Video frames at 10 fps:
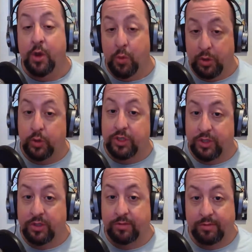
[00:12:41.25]
which was
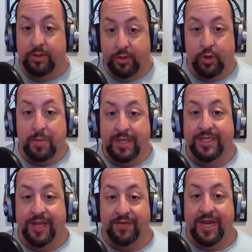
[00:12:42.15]
streaming
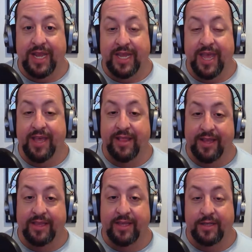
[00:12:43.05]
stuff in 8K
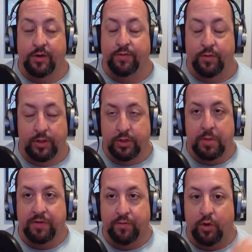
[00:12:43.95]
like this, or excuse me,
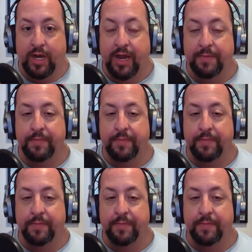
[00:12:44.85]
in 4K.